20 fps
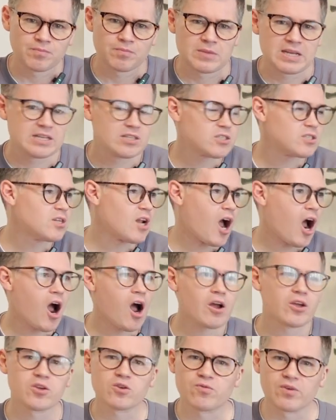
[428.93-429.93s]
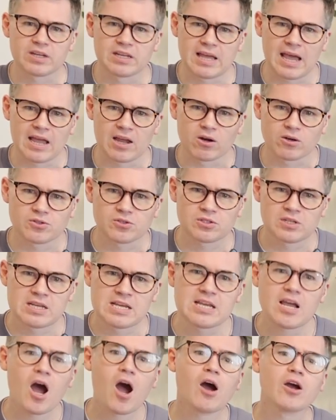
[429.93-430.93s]
He doesn't argue for chaos,
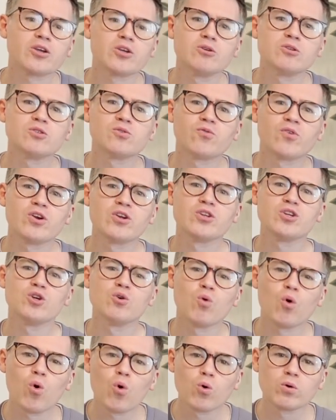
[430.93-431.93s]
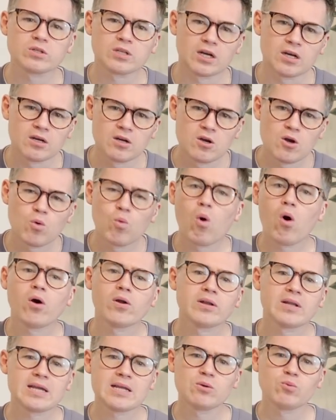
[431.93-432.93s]
he argues for a new order,
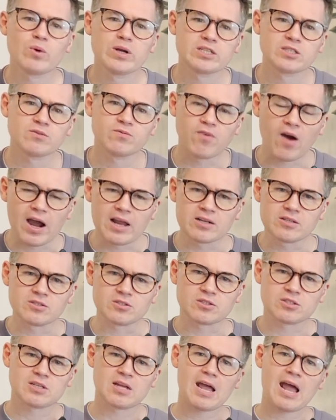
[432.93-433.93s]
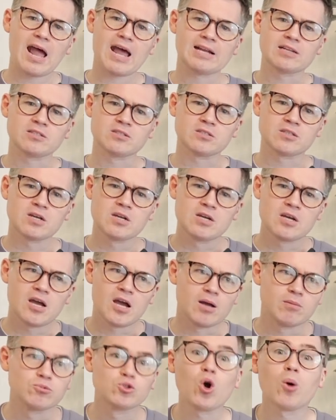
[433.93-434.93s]
one in which violence and
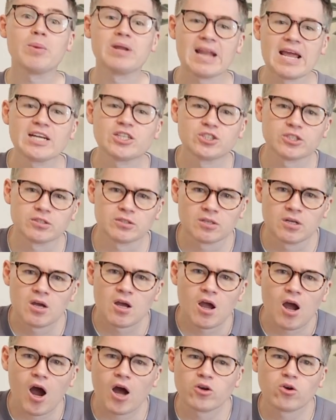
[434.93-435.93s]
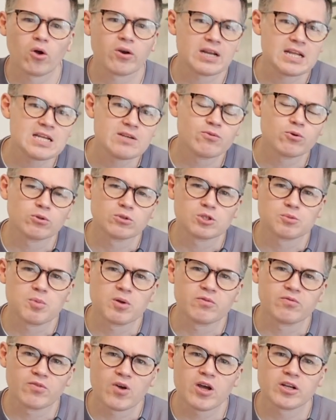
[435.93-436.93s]
domination are not evils
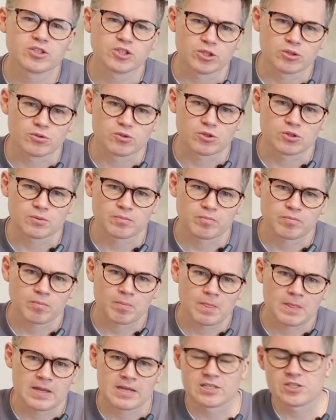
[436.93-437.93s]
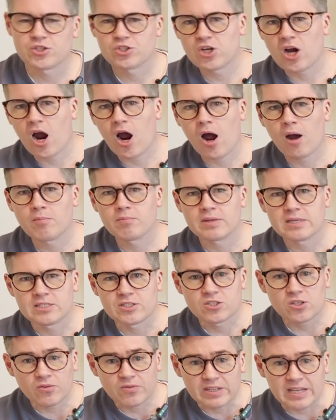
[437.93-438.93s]
but virtues. His charm is
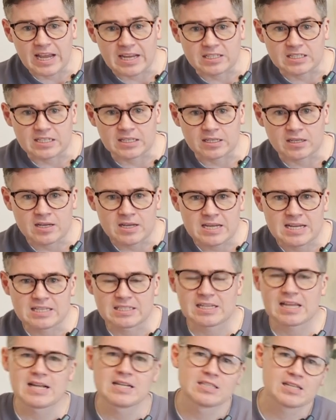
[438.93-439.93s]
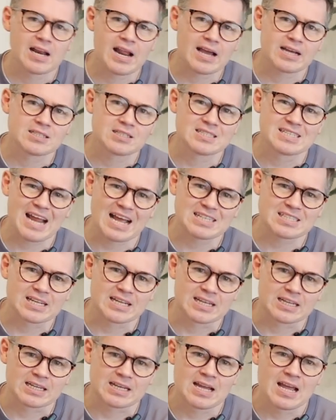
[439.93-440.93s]
suffocating, his intellect
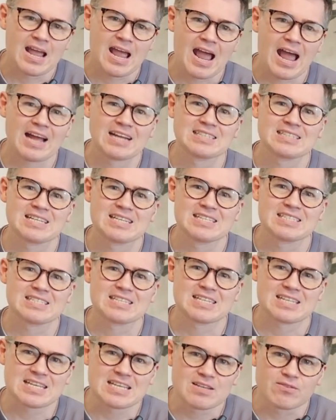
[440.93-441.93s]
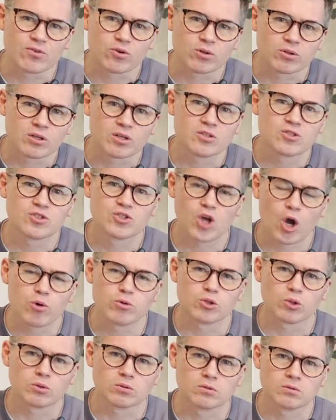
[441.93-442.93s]
dazzling, and his evil
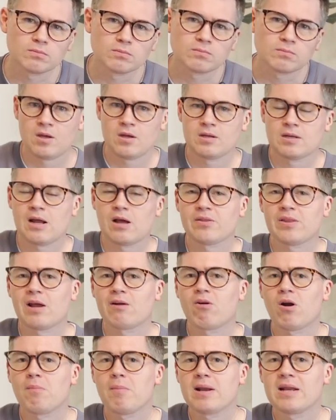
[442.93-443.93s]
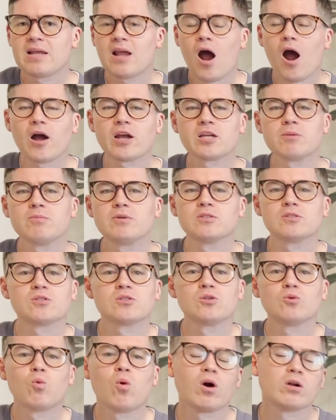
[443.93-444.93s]
total. Now, there are many arguments
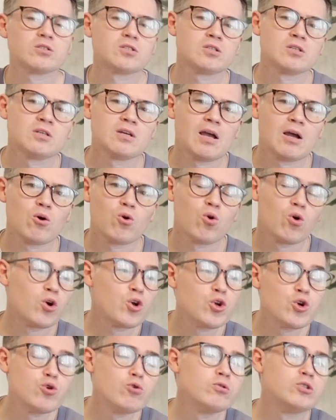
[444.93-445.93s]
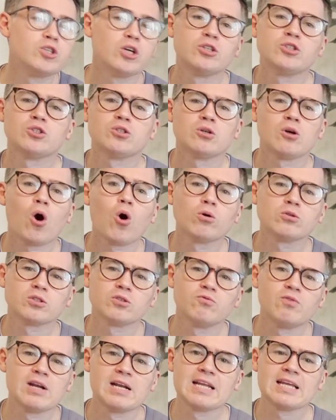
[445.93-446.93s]
to what or who Judge
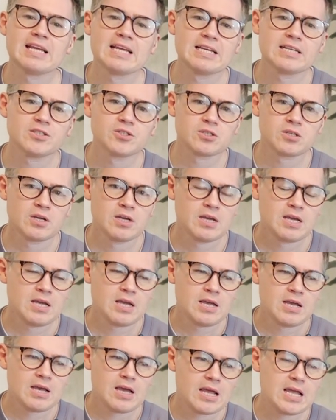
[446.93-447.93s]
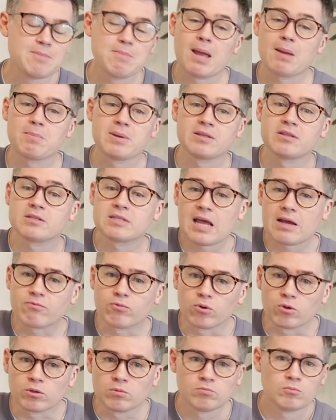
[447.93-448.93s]
Holden really is. He may be the
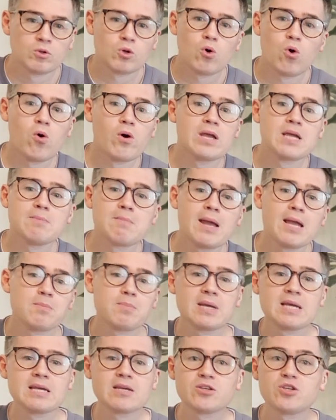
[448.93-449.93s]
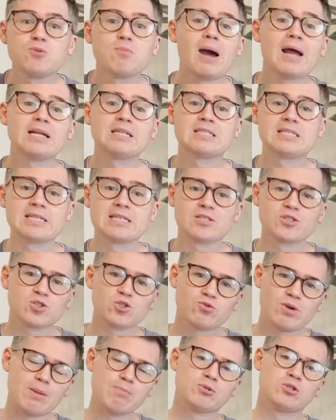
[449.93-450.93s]
devil, or he may be humanity
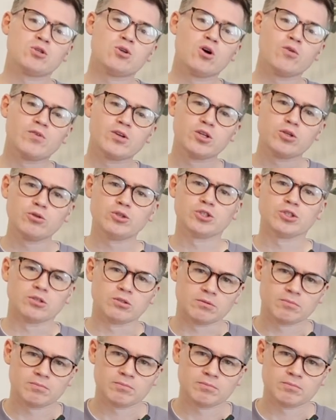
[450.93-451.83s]
stripped of illusion.